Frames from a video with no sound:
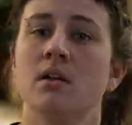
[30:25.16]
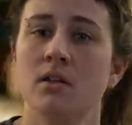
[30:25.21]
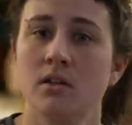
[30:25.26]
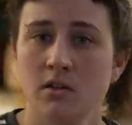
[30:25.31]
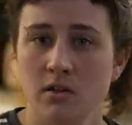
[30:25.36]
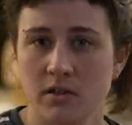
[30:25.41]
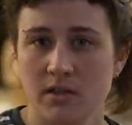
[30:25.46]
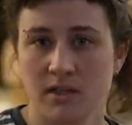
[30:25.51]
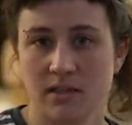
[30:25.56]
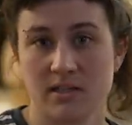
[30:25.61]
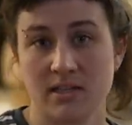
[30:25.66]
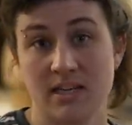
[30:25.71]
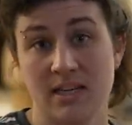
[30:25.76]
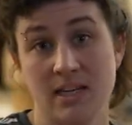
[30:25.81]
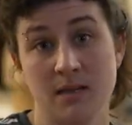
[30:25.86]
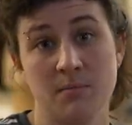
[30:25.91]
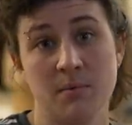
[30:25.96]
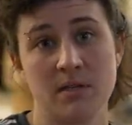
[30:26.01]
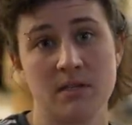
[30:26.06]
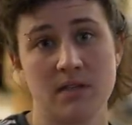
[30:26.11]
looking to
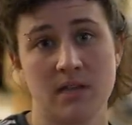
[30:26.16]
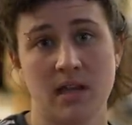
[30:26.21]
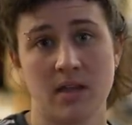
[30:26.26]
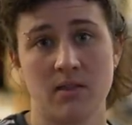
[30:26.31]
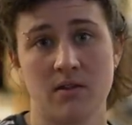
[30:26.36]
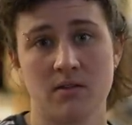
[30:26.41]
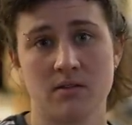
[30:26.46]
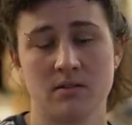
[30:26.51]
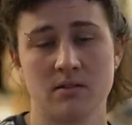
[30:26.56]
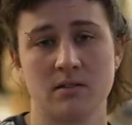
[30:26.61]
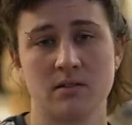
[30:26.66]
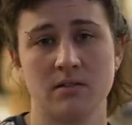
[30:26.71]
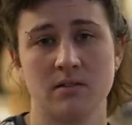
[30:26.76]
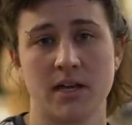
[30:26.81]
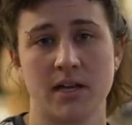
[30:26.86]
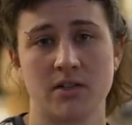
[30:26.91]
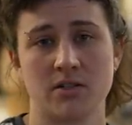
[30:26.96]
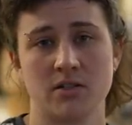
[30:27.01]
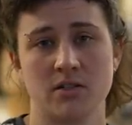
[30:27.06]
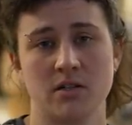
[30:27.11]
keep it together as a
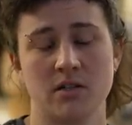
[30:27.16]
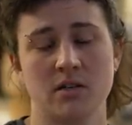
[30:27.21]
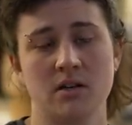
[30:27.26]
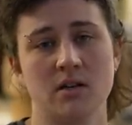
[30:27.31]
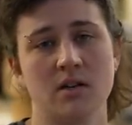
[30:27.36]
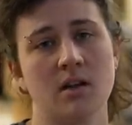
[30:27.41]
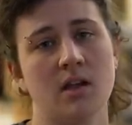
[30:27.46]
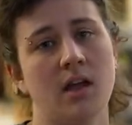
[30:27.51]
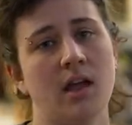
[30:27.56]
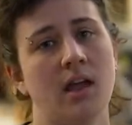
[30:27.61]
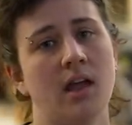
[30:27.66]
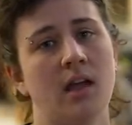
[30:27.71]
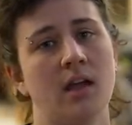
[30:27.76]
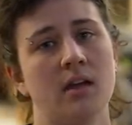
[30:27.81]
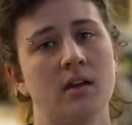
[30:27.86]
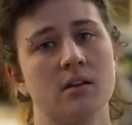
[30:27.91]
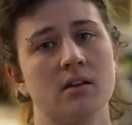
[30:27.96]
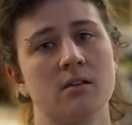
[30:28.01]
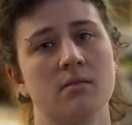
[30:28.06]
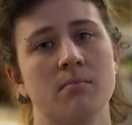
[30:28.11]
collection
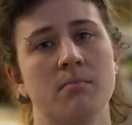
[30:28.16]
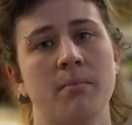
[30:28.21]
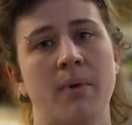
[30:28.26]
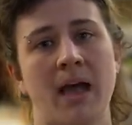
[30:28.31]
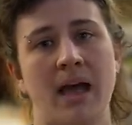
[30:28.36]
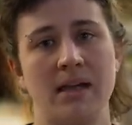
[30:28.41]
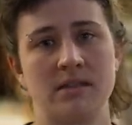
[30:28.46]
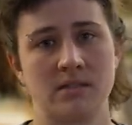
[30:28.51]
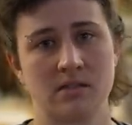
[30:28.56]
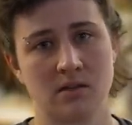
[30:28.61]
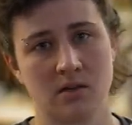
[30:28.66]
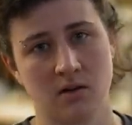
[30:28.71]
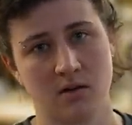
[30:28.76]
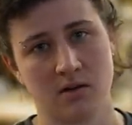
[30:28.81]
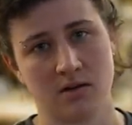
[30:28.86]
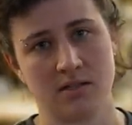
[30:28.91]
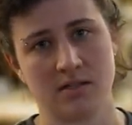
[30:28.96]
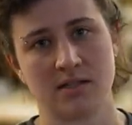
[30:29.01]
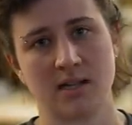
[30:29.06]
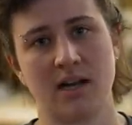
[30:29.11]
and pass it
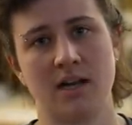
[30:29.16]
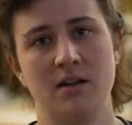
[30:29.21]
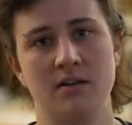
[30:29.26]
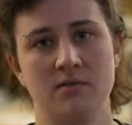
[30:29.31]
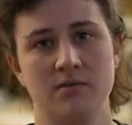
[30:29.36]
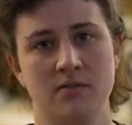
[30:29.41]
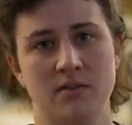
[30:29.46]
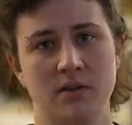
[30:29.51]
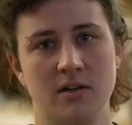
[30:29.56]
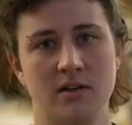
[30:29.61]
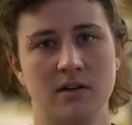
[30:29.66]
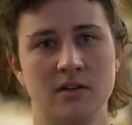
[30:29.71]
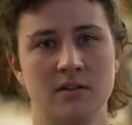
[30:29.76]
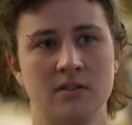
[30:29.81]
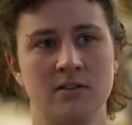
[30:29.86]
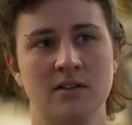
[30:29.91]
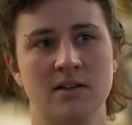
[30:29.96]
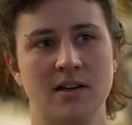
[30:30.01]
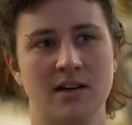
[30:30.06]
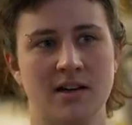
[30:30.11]
on as kind of
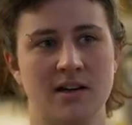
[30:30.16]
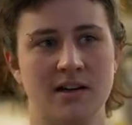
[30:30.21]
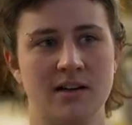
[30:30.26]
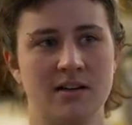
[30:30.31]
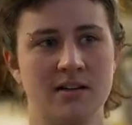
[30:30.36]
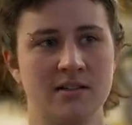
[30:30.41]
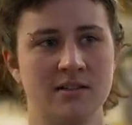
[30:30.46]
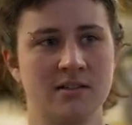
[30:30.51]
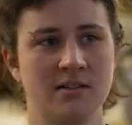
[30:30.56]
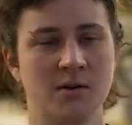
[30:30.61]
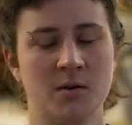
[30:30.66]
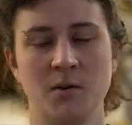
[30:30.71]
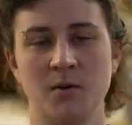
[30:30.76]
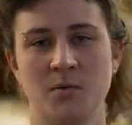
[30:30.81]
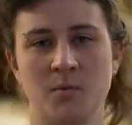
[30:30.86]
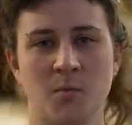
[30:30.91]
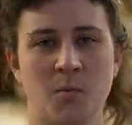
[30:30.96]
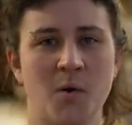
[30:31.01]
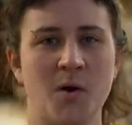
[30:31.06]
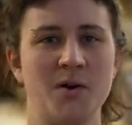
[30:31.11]
a
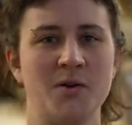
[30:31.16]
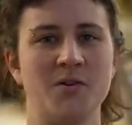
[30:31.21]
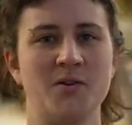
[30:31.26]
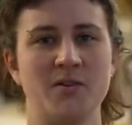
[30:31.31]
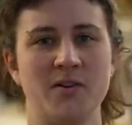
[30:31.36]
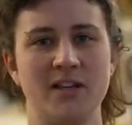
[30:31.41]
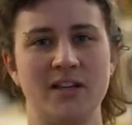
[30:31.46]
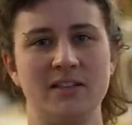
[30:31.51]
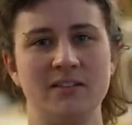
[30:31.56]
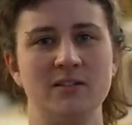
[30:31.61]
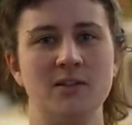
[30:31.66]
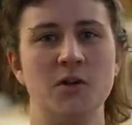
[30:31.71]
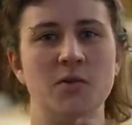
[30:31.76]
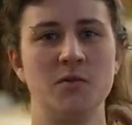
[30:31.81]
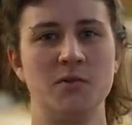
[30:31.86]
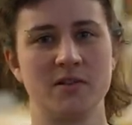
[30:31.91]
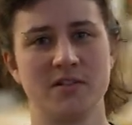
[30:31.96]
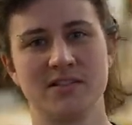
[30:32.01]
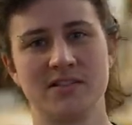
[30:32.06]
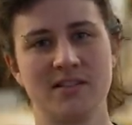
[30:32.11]
wandering
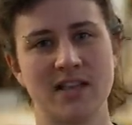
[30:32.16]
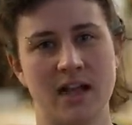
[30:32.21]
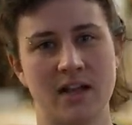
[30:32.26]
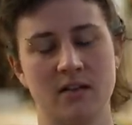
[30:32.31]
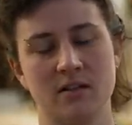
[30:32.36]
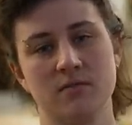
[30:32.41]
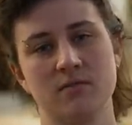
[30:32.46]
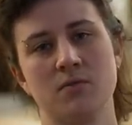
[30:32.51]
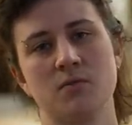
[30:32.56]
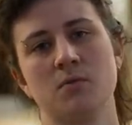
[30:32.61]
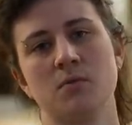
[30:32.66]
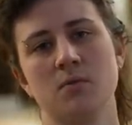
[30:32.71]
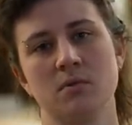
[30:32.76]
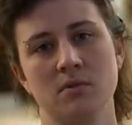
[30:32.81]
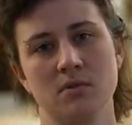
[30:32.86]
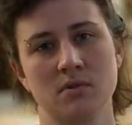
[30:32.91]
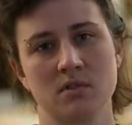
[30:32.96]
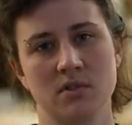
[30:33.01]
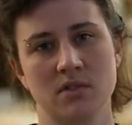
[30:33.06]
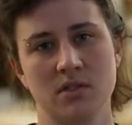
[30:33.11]
loner set of
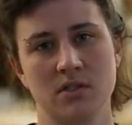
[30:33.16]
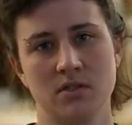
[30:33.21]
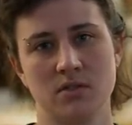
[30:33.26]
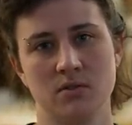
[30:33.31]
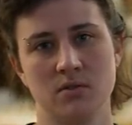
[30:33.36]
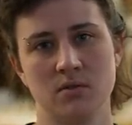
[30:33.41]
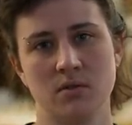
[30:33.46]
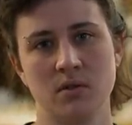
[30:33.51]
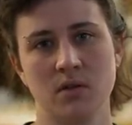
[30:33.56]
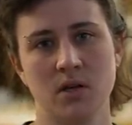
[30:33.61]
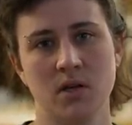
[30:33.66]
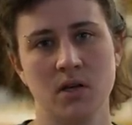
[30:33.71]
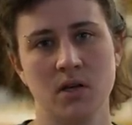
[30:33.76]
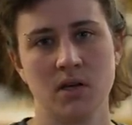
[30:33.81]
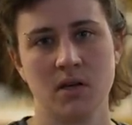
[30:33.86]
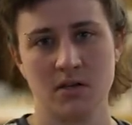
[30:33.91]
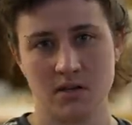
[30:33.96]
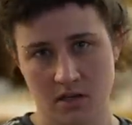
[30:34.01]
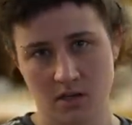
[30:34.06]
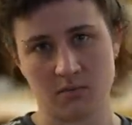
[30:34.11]
tools to
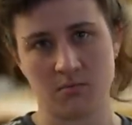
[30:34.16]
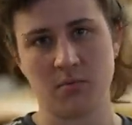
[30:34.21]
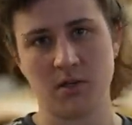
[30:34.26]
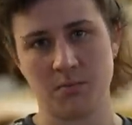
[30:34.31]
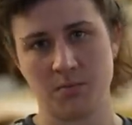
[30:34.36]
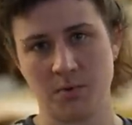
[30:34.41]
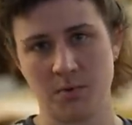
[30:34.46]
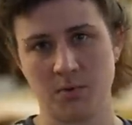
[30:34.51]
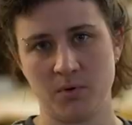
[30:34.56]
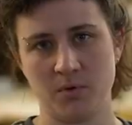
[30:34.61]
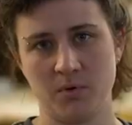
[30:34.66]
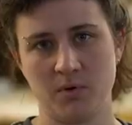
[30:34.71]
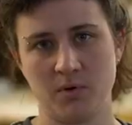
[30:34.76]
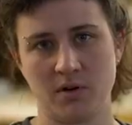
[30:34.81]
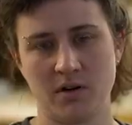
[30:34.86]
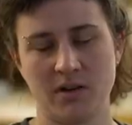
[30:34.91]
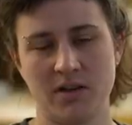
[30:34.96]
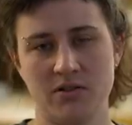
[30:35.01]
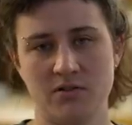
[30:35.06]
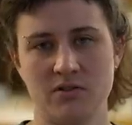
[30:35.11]
young people who
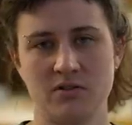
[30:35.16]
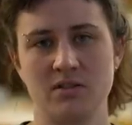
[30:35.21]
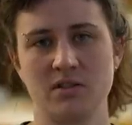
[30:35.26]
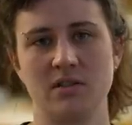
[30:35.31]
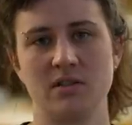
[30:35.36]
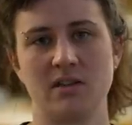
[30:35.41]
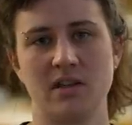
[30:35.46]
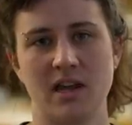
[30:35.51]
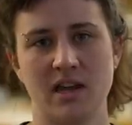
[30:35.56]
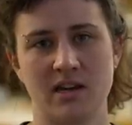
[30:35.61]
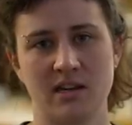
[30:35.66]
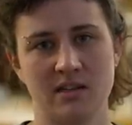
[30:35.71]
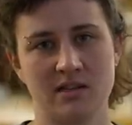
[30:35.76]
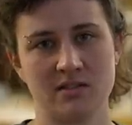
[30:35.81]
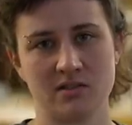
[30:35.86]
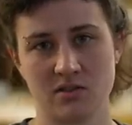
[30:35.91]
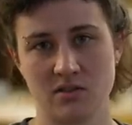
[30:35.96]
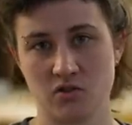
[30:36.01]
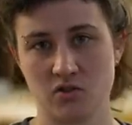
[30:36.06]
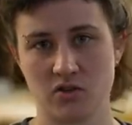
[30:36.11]
are interested in getting
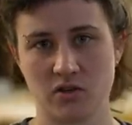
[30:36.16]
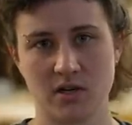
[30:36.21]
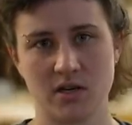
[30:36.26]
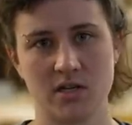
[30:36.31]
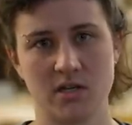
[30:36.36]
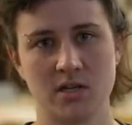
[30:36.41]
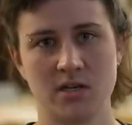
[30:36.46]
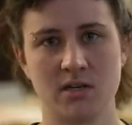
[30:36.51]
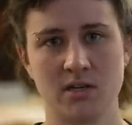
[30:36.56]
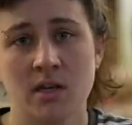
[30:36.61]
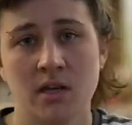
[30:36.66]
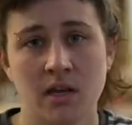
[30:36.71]
into the trade.